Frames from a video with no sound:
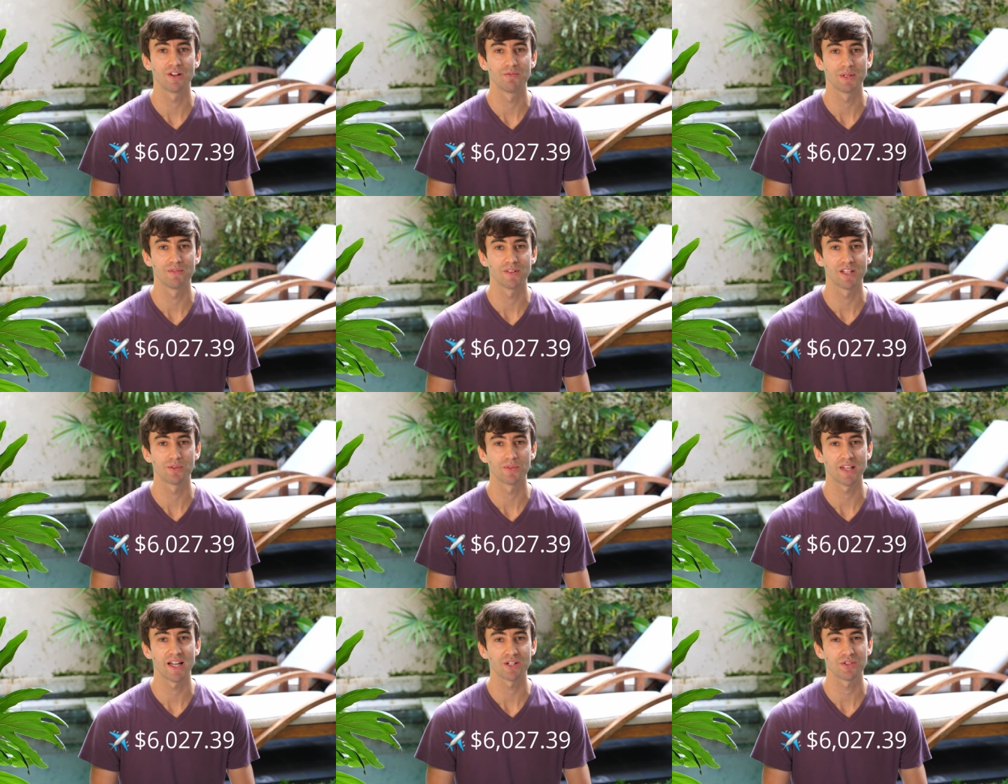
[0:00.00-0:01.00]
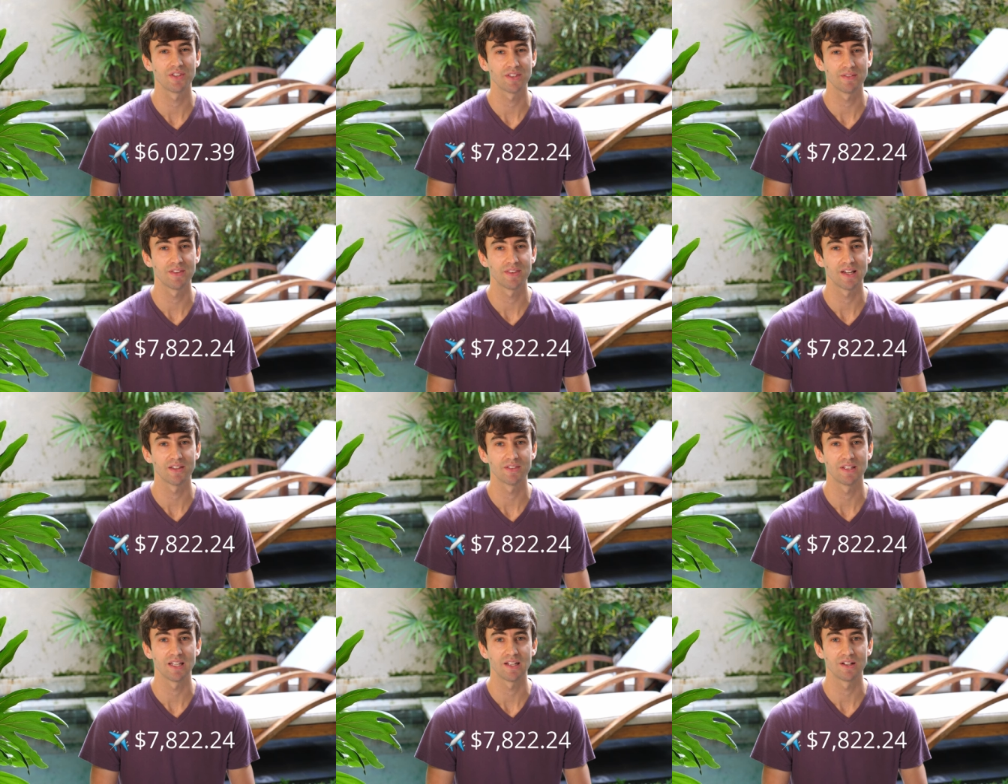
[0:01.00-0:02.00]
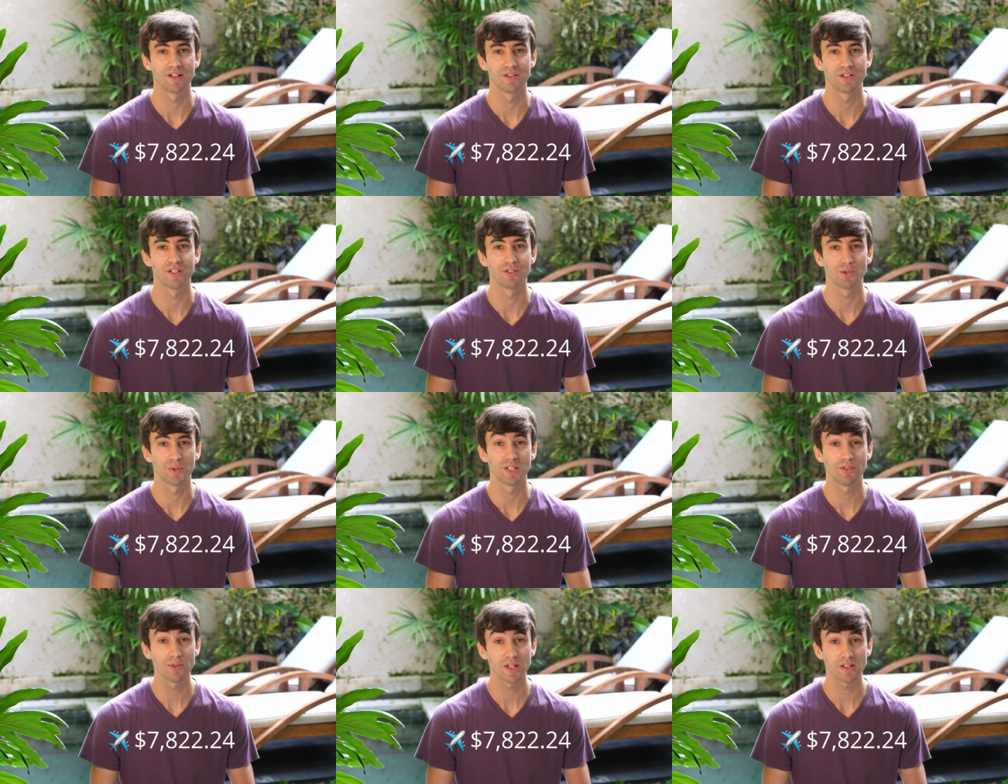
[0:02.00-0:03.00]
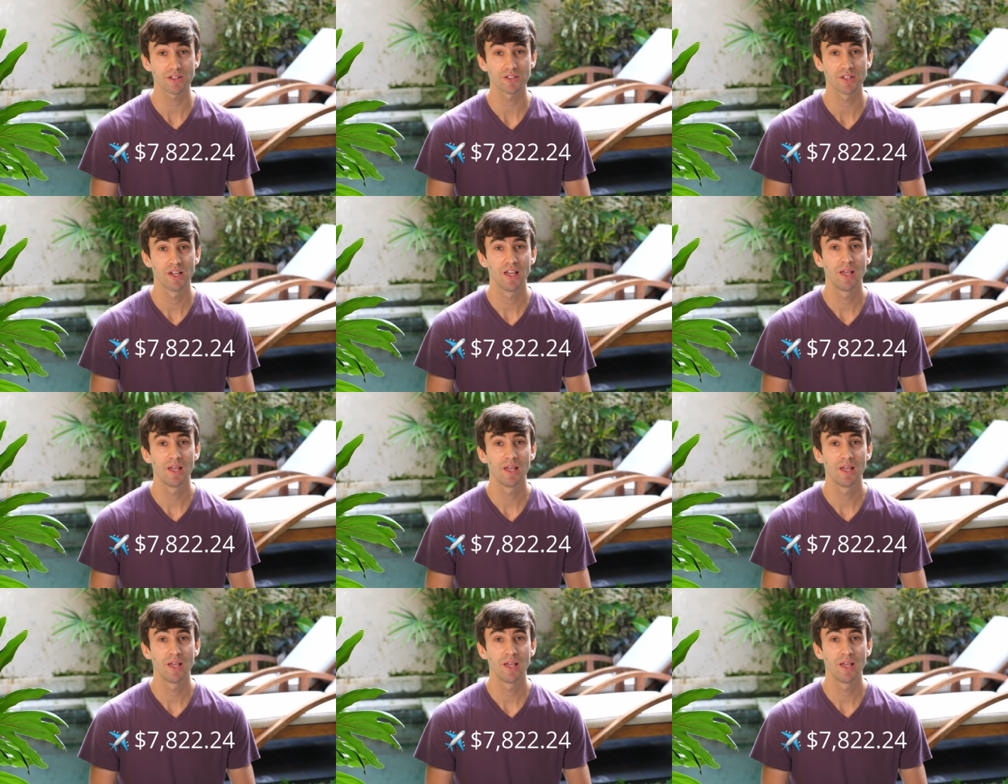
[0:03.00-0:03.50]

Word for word: of my flights was actually $7,822,